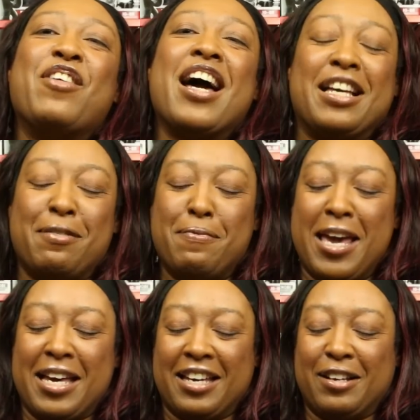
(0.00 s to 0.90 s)
I can
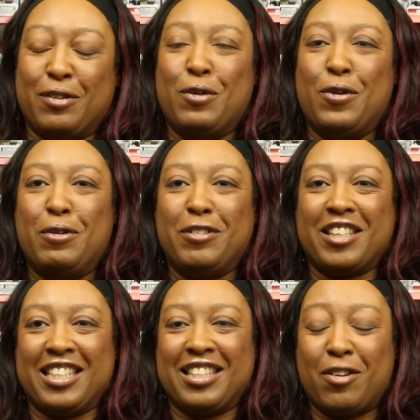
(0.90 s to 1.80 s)
make it
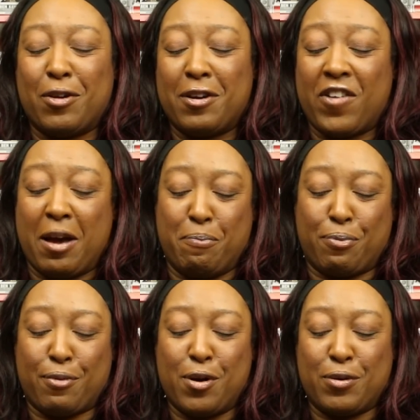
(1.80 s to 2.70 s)
cool, cause or if I
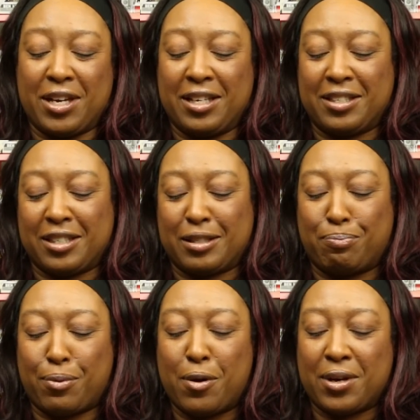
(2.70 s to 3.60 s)
broke it,
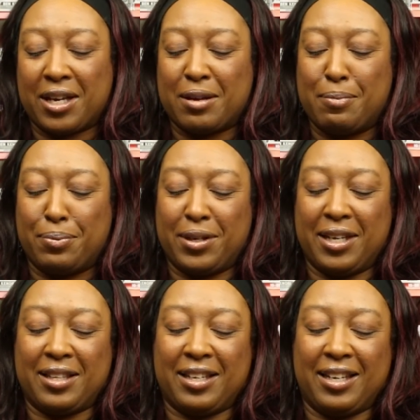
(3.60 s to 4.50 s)
just broke it
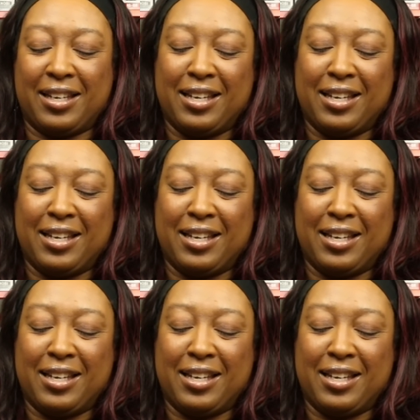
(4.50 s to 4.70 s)
completely.